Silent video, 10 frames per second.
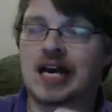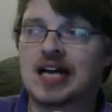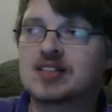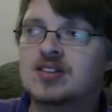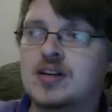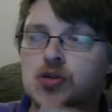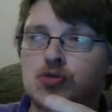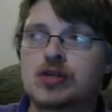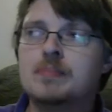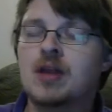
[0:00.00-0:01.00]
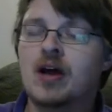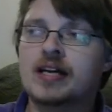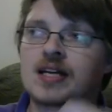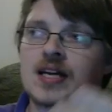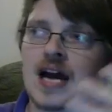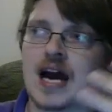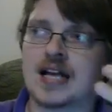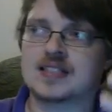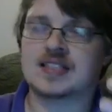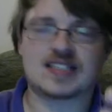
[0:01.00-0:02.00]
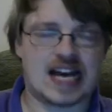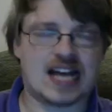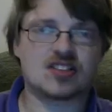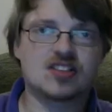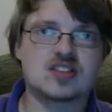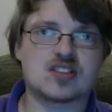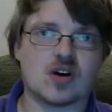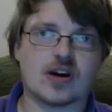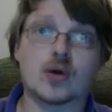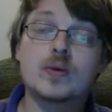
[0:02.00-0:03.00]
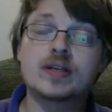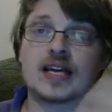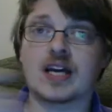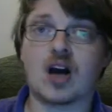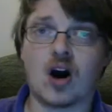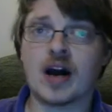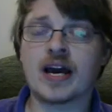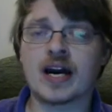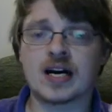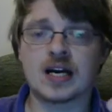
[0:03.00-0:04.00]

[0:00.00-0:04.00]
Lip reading: slightly dreamlike and detached style with a higher